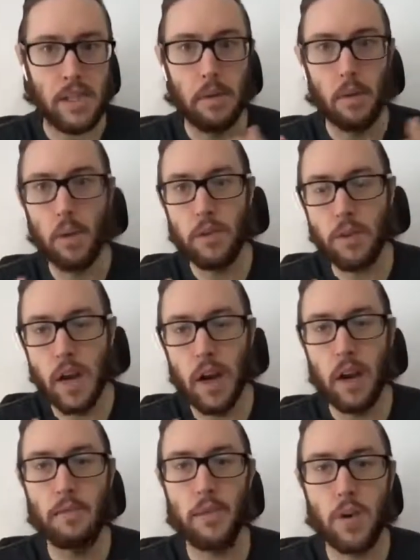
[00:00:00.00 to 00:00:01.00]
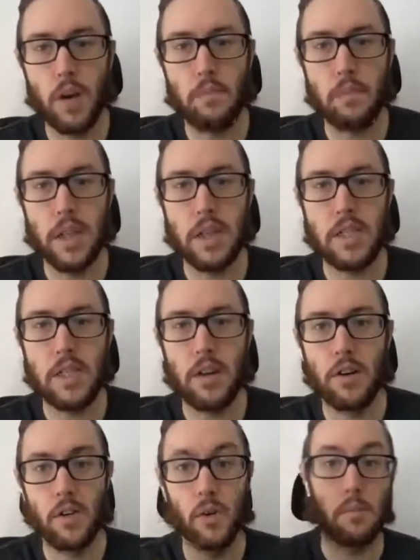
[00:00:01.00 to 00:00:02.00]
I mean, we've got a few companies that
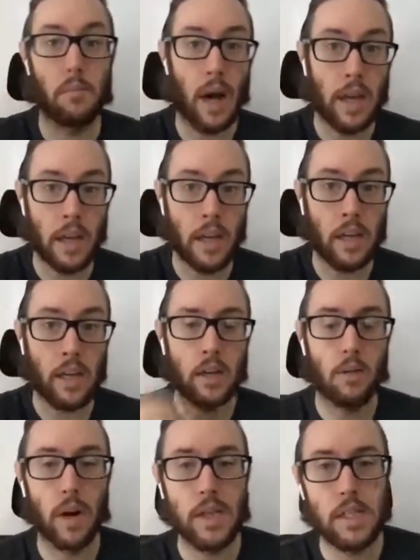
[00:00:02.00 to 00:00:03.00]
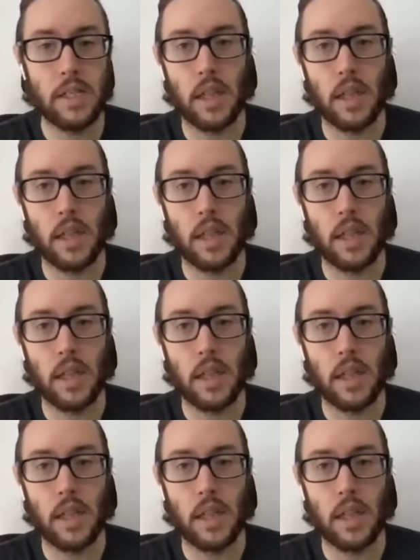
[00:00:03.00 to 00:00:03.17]
are doing mining, right?